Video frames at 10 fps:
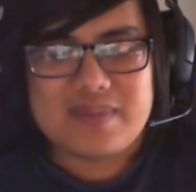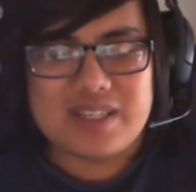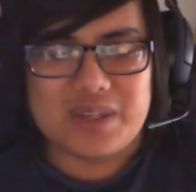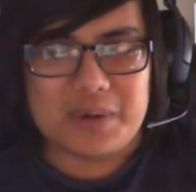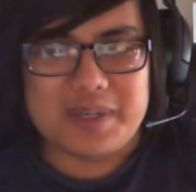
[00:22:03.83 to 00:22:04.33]

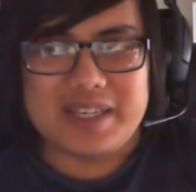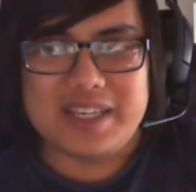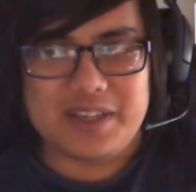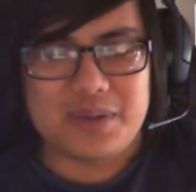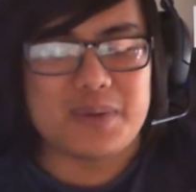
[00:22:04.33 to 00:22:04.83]
So
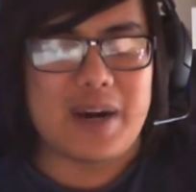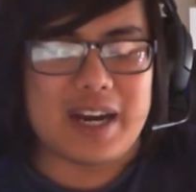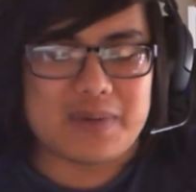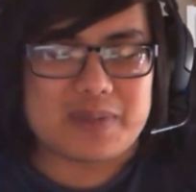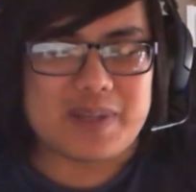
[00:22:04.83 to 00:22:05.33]
he knew what
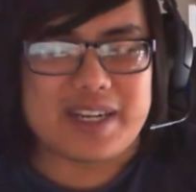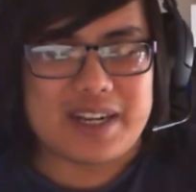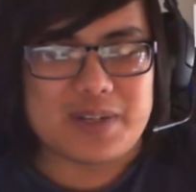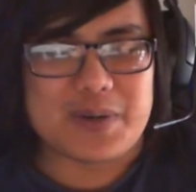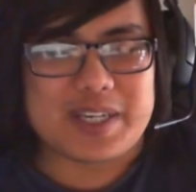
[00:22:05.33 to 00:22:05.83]
I was playing. I
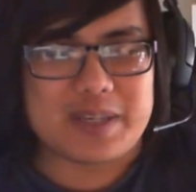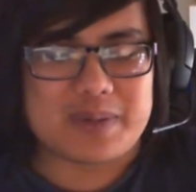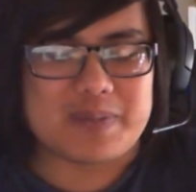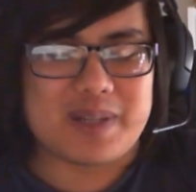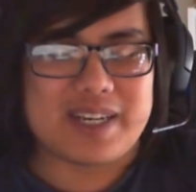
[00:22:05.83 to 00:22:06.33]
knew what he
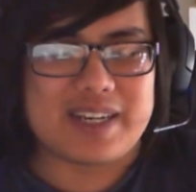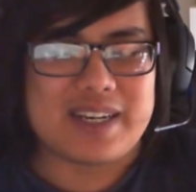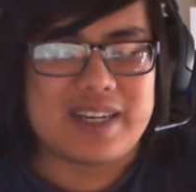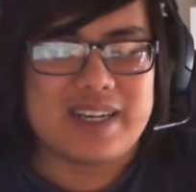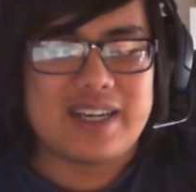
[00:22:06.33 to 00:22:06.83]
was playing.
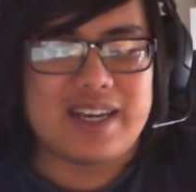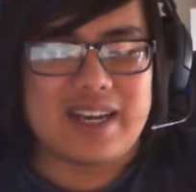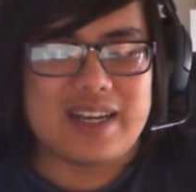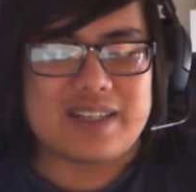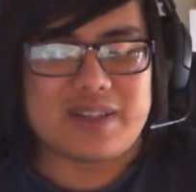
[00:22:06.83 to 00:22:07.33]

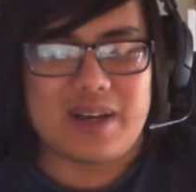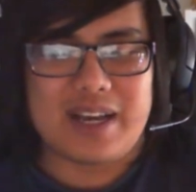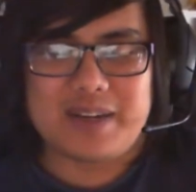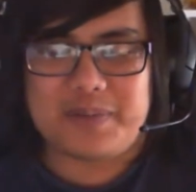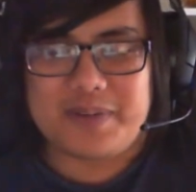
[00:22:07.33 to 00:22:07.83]
So
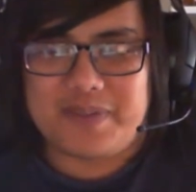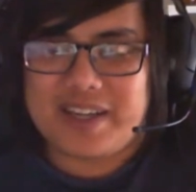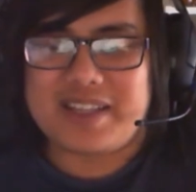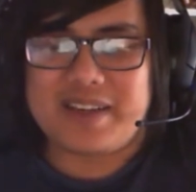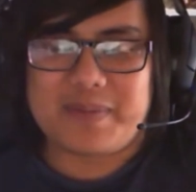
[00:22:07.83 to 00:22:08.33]
and we
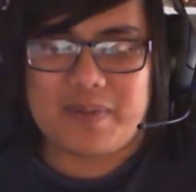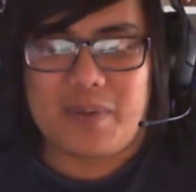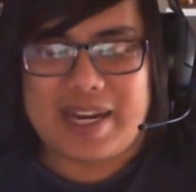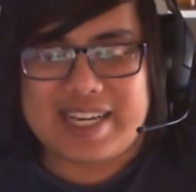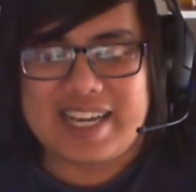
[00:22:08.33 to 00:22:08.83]
finally
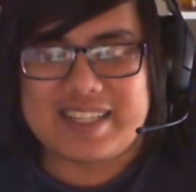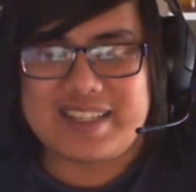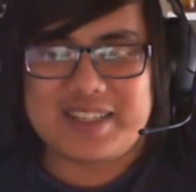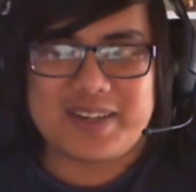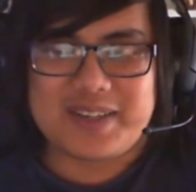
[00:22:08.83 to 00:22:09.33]
went against
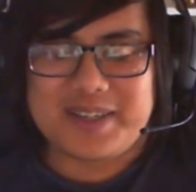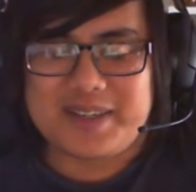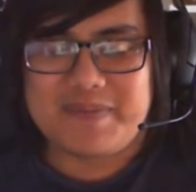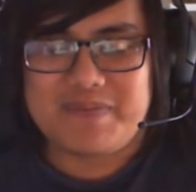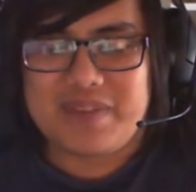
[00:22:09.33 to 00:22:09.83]
each
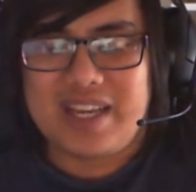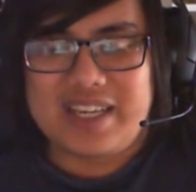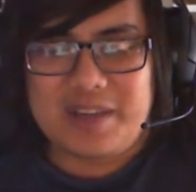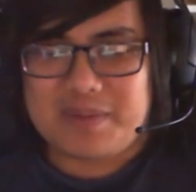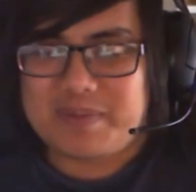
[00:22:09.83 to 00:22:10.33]
other.
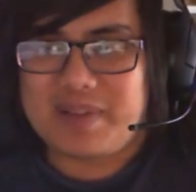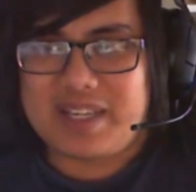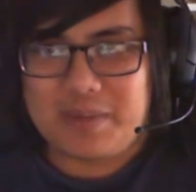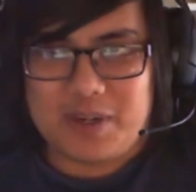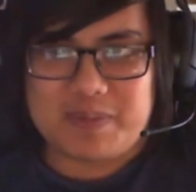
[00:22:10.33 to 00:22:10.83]
He was
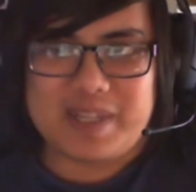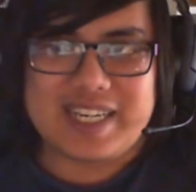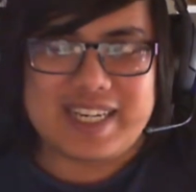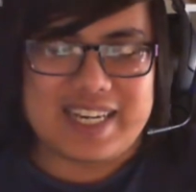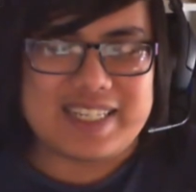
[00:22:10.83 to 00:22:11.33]

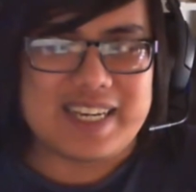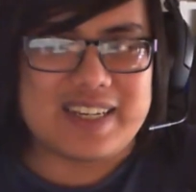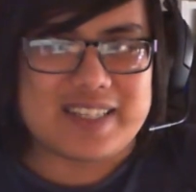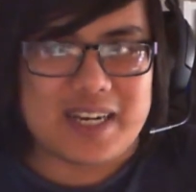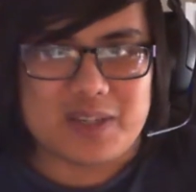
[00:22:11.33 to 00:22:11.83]
playing
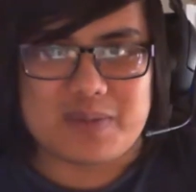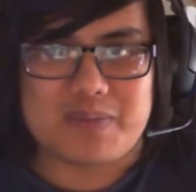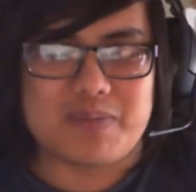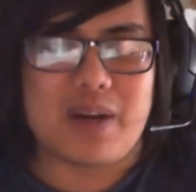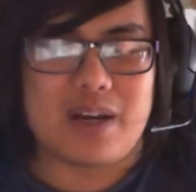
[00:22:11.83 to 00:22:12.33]
Ninetales and I was
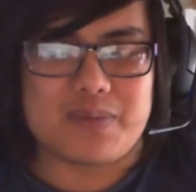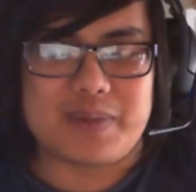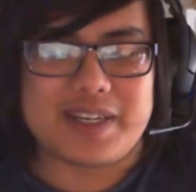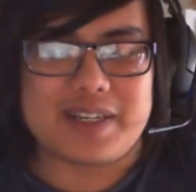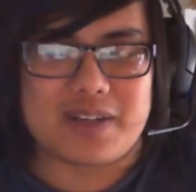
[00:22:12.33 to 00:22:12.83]

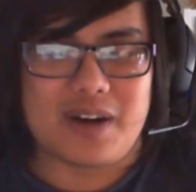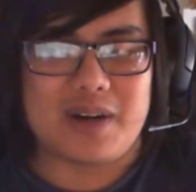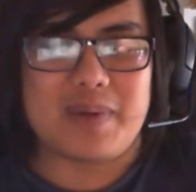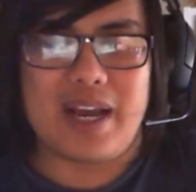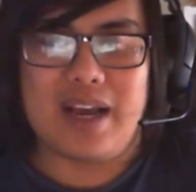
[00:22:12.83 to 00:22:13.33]
playing
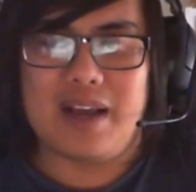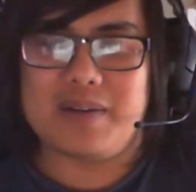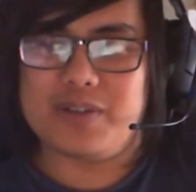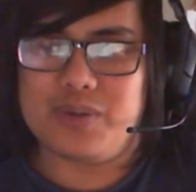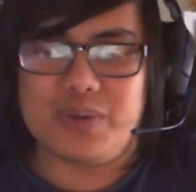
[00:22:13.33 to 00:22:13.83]
Garb.
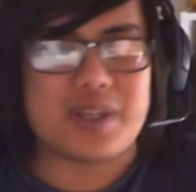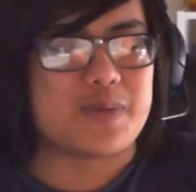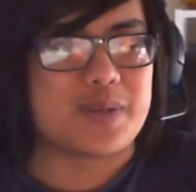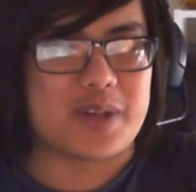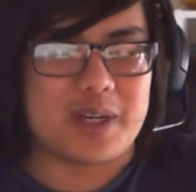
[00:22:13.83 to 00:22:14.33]
I knew
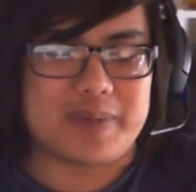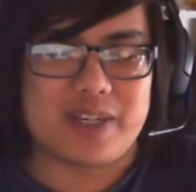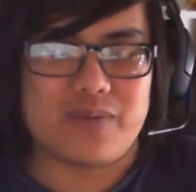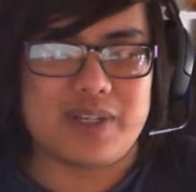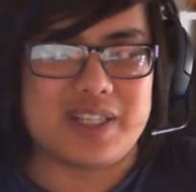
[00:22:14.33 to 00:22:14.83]
this was going to be
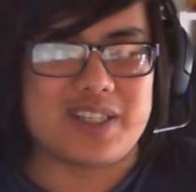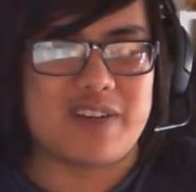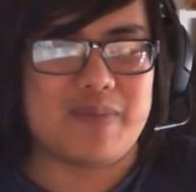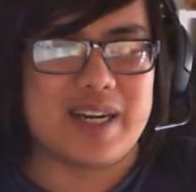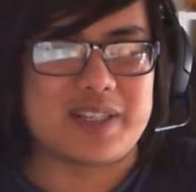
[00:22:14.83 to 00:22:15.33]
a really
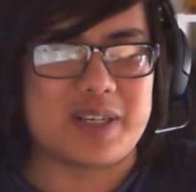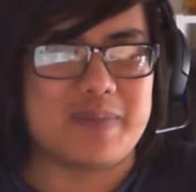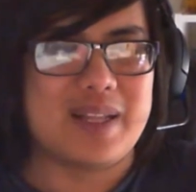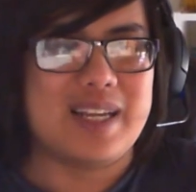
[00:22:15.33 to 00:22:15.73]
tough matchup.